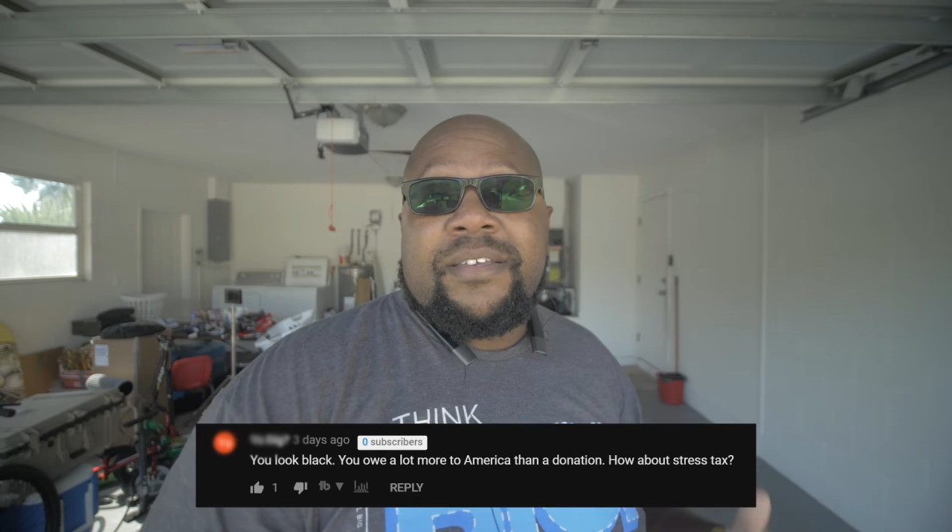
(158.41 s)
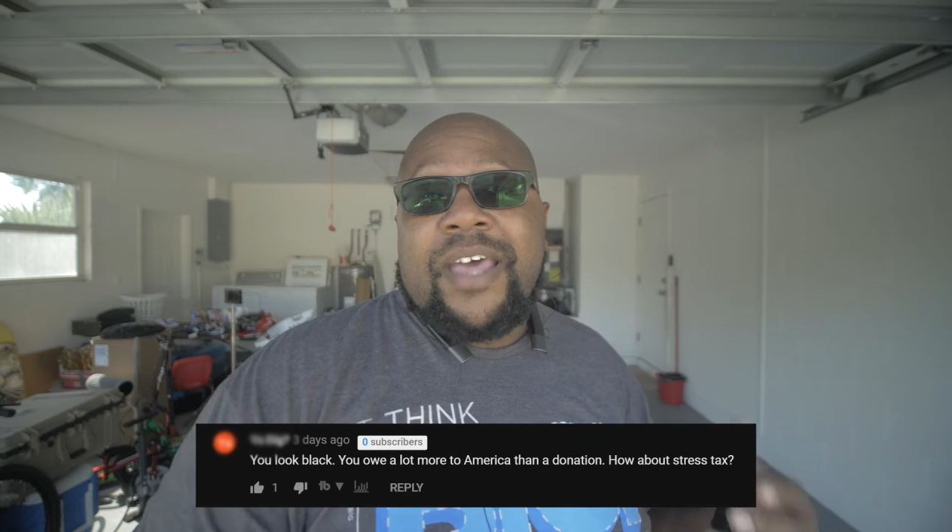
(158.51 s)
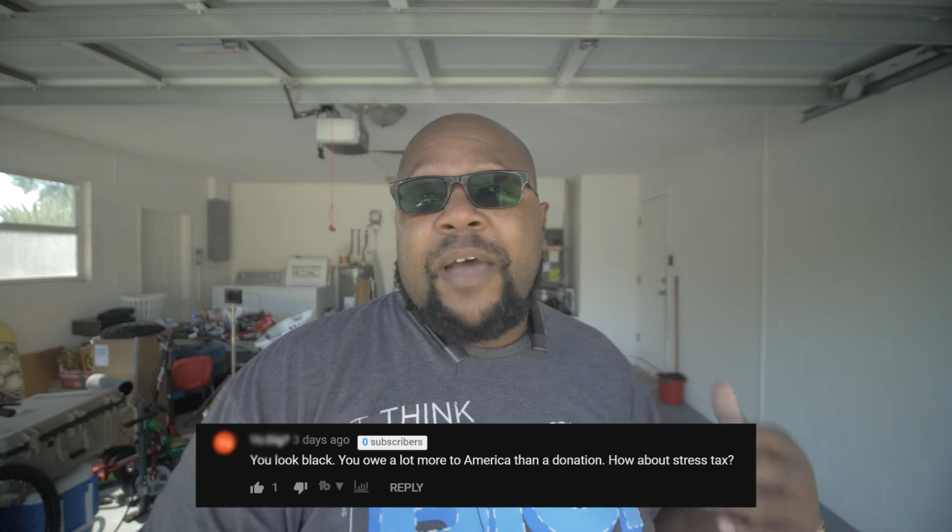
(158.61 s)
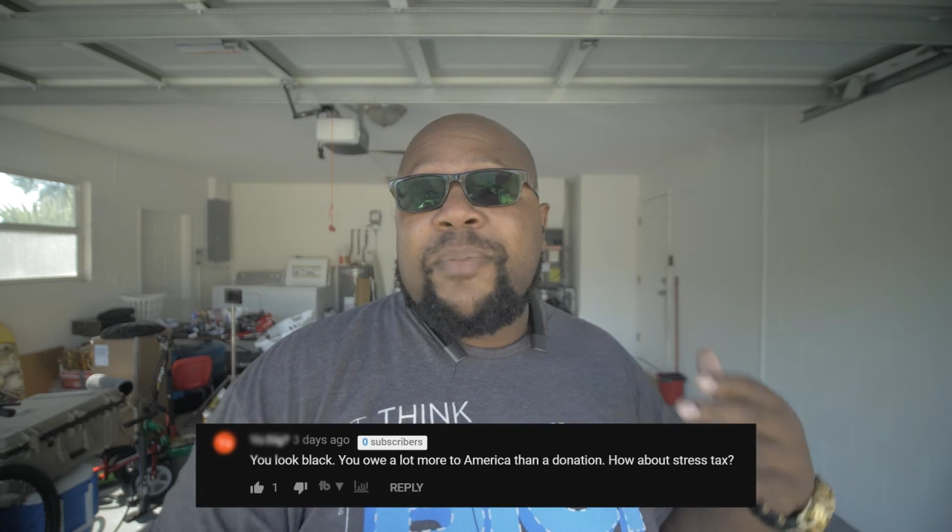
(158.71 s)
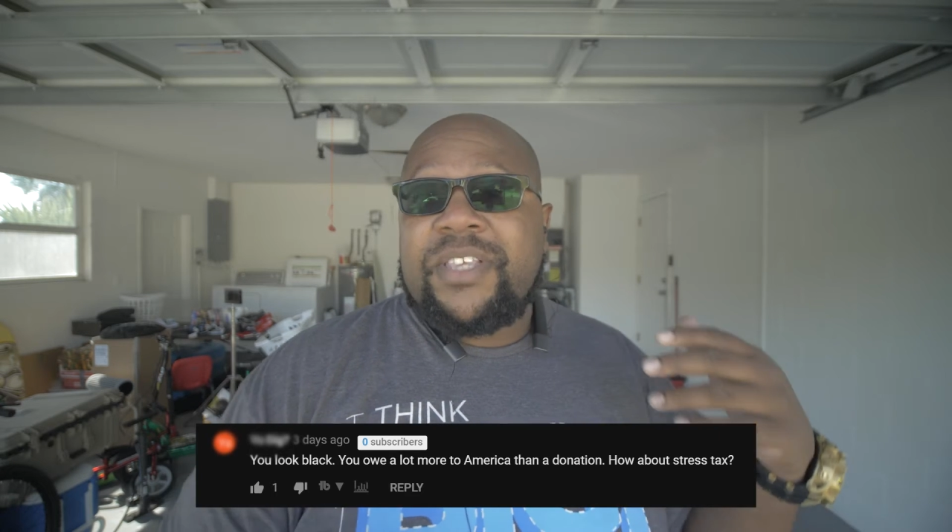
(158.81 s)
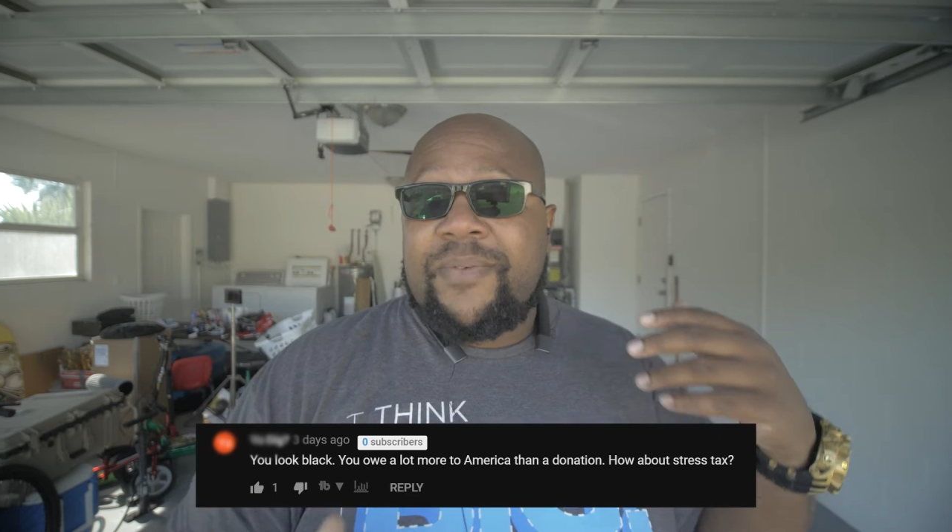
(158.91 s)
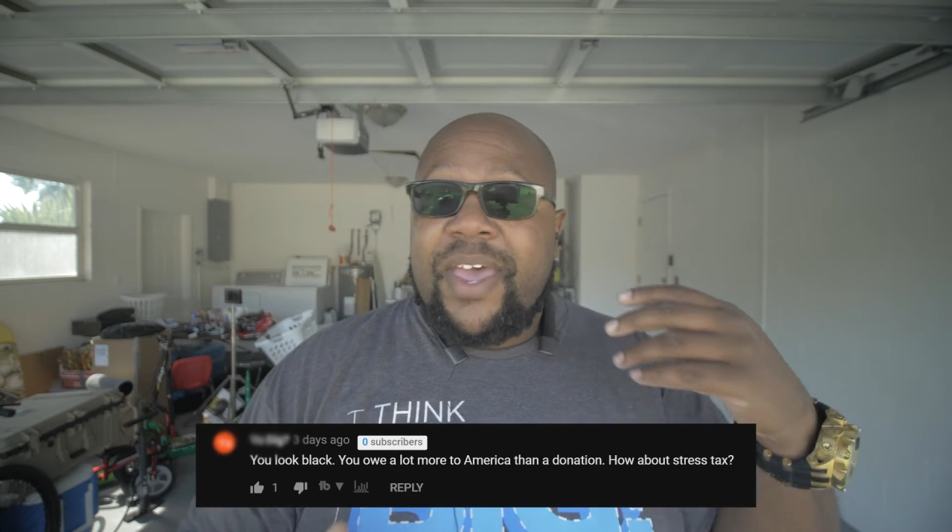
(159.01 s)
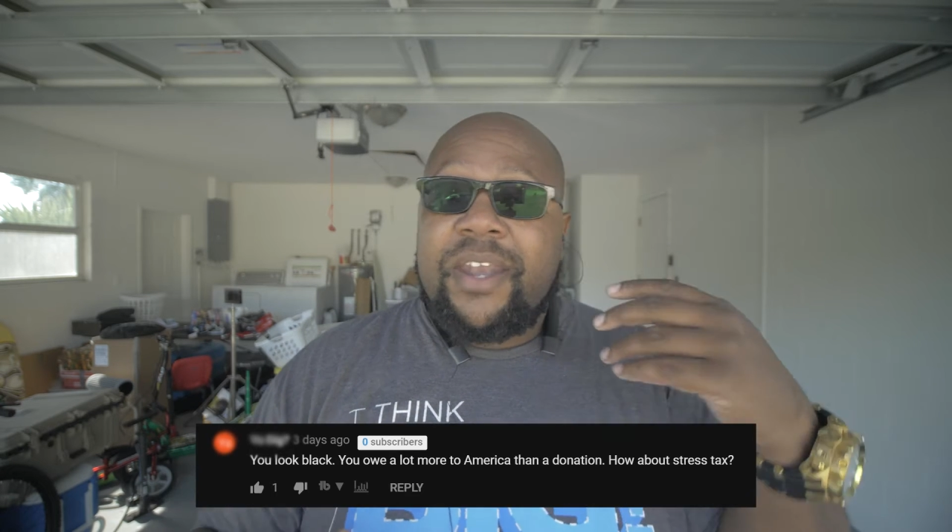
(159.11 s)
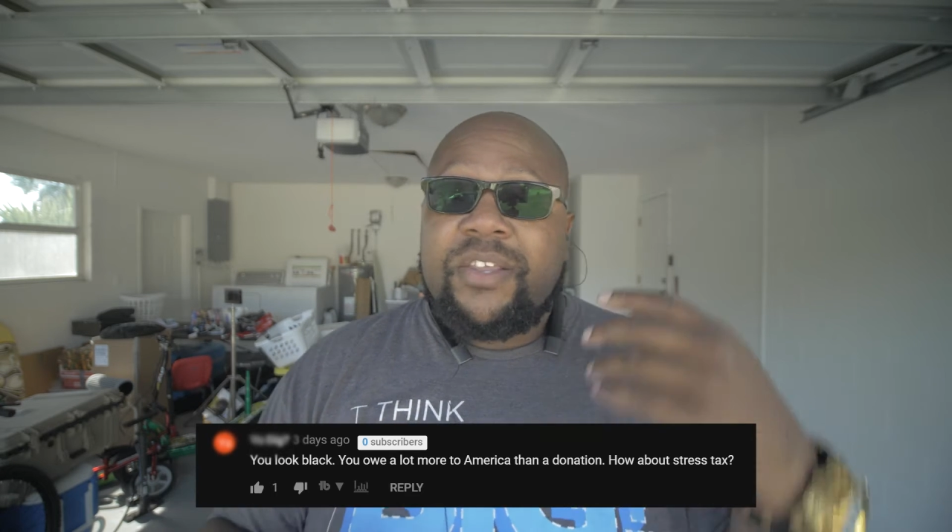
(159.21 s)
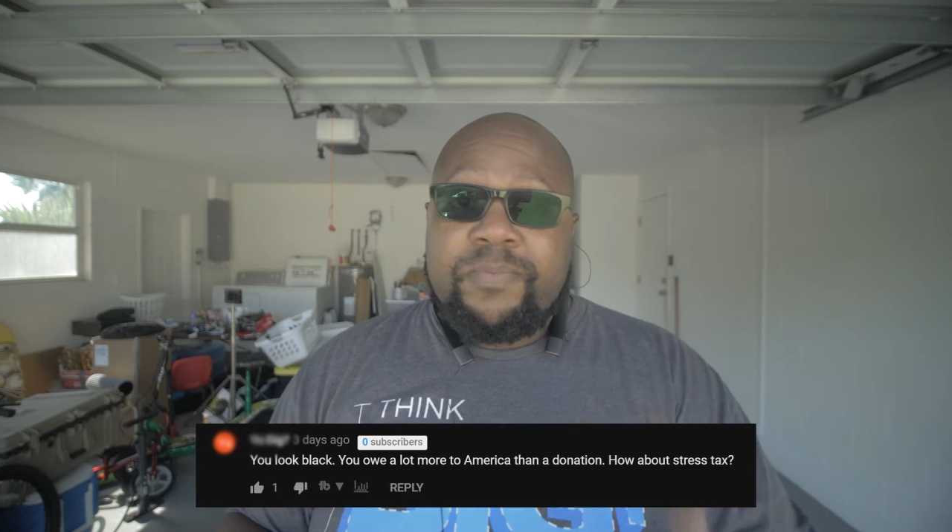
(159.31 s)
the topics I've
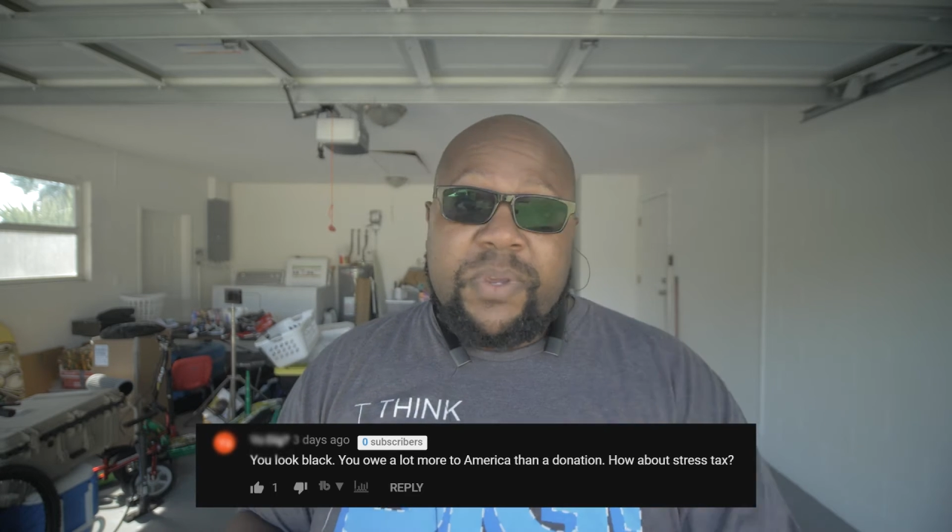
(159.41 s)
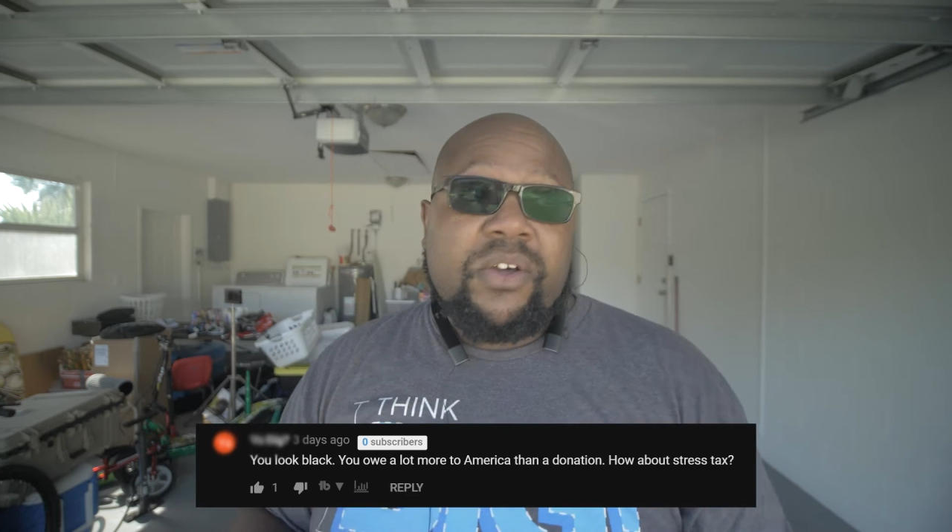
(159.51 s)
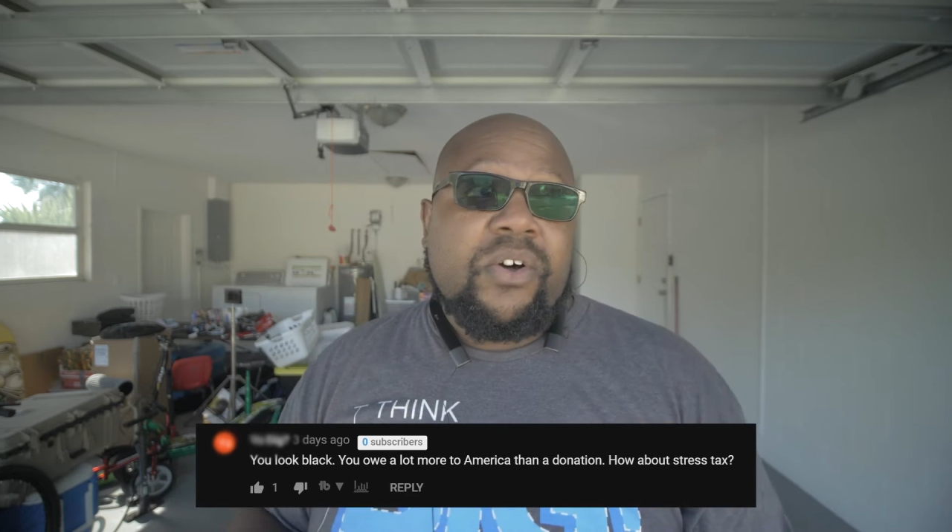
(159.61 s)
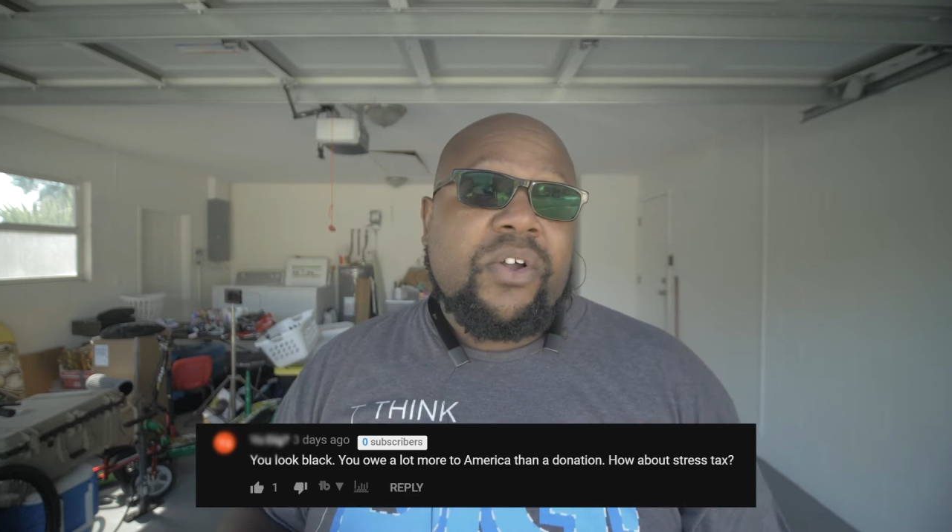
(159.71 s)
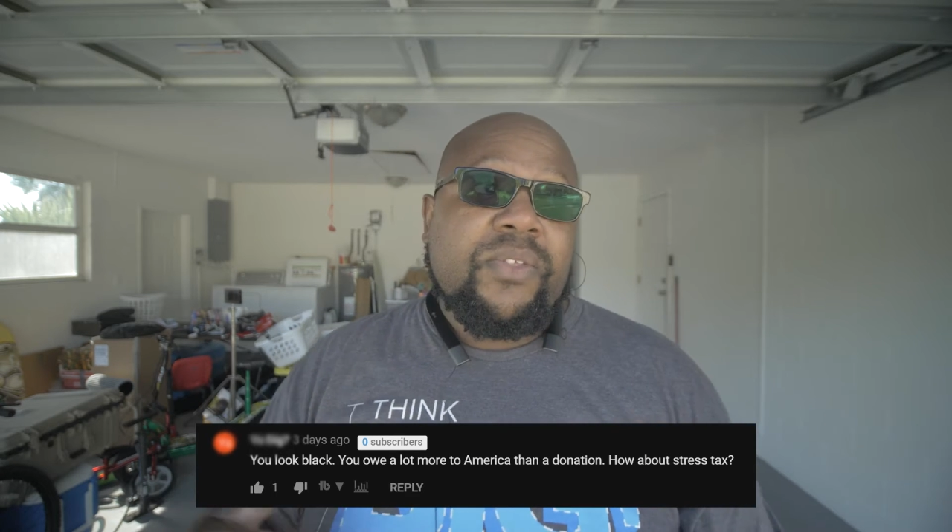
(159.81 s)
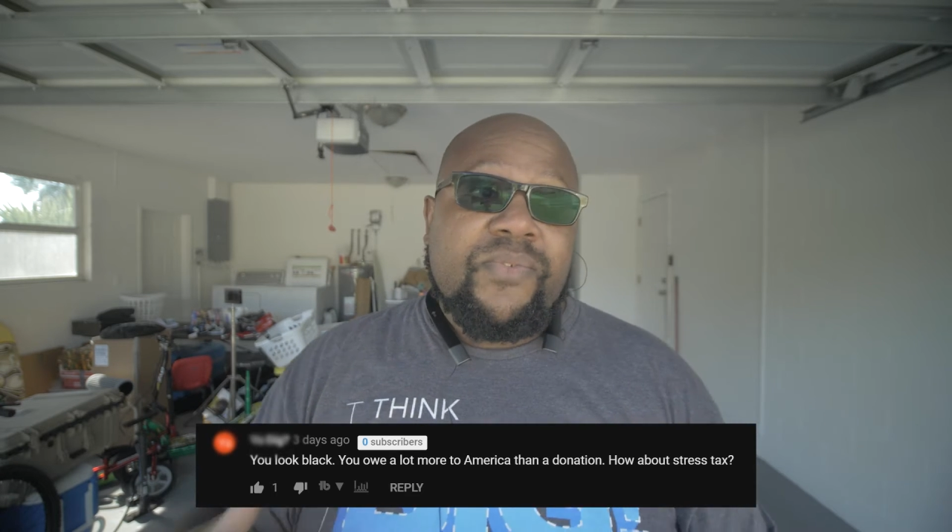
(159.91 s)
had to speak on,